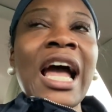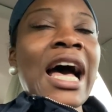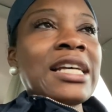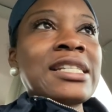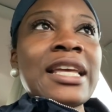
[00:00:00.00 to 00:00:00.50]

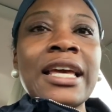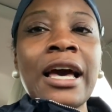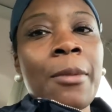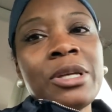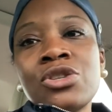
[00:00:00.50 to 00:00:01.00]
I see it
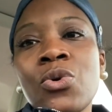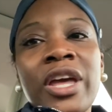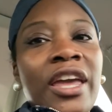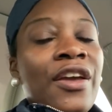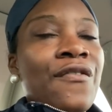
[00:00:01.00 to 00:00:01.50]
coming to
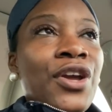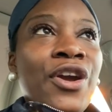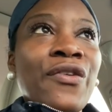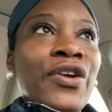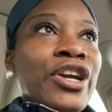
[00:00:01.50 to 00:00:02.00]
an end
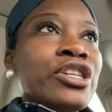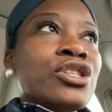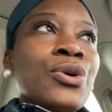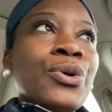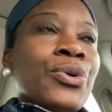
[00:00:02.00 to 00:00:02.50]
very, very
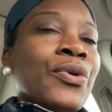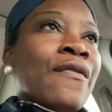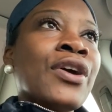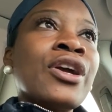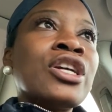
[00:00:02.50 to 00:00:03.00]
soon.
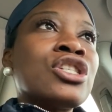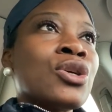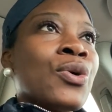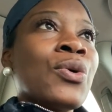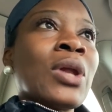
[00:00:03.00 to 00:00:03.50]
Very
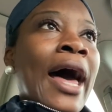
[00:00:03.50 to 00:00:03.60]
soon.